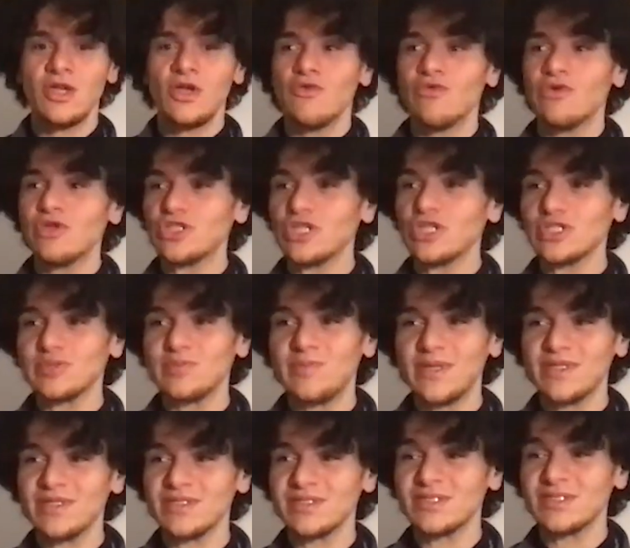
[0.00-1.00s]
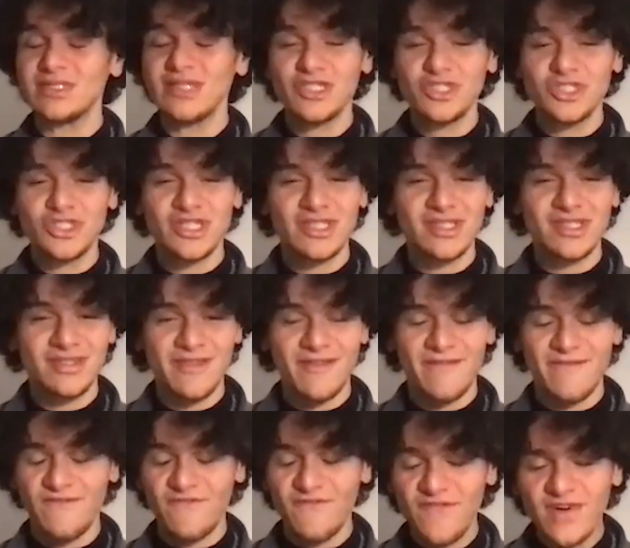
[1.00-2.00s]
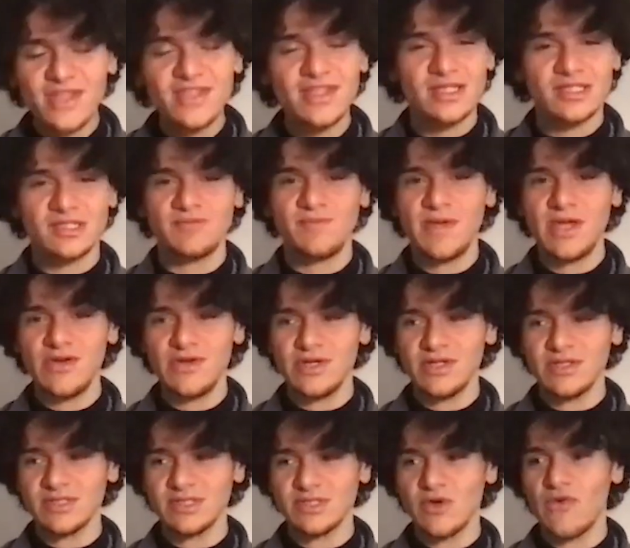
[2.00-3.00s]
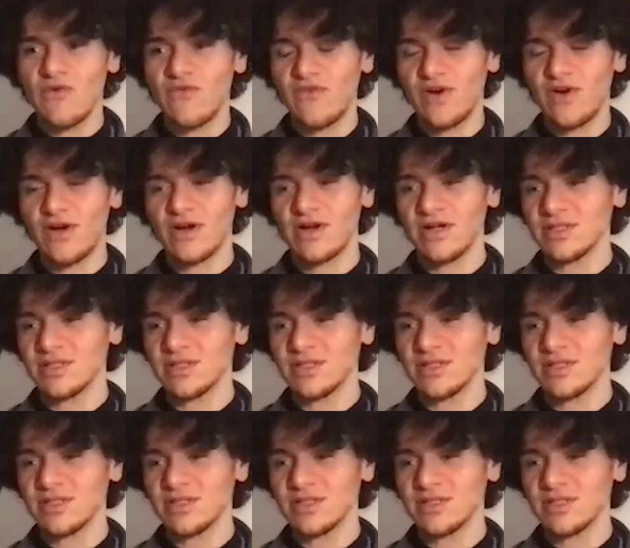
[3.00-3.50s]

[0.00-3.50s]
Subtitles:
which has been such an fun experience so far.